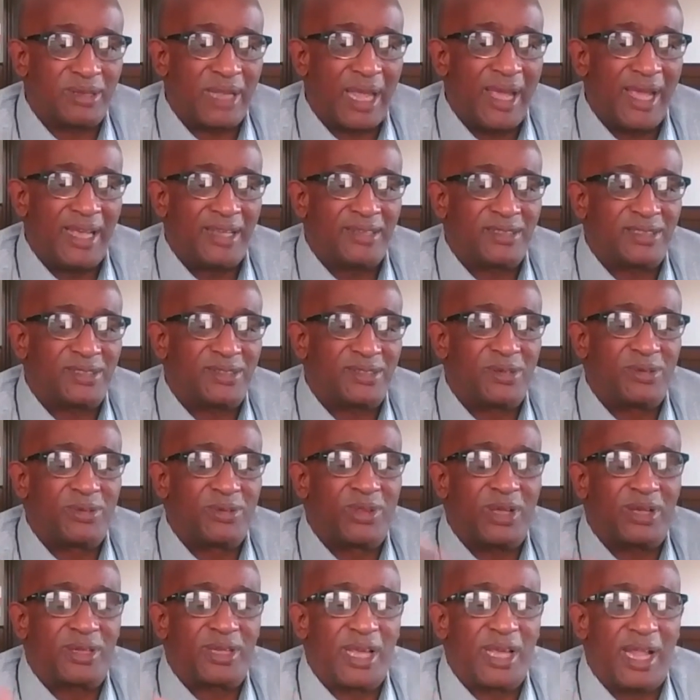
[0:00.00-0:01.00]
as to
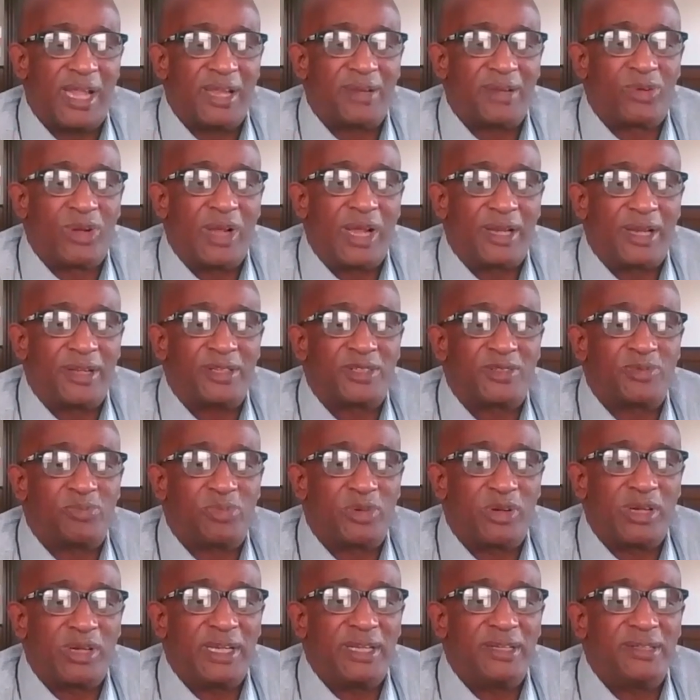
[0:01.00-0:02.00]
the Colorado
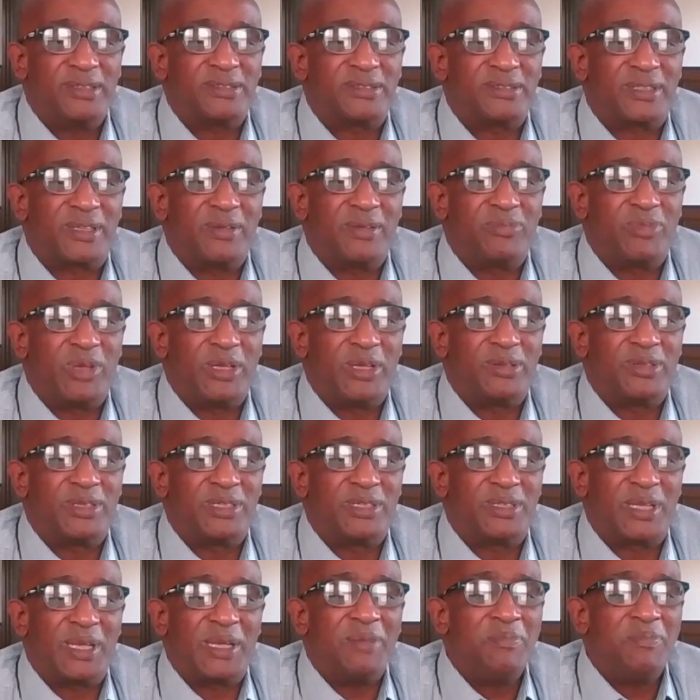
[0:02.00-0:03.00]
Springs
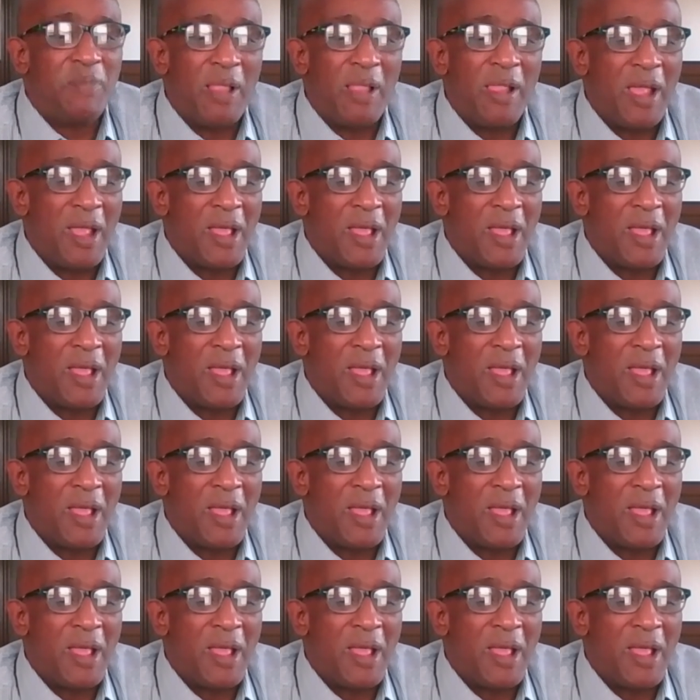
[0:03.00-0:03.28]
community.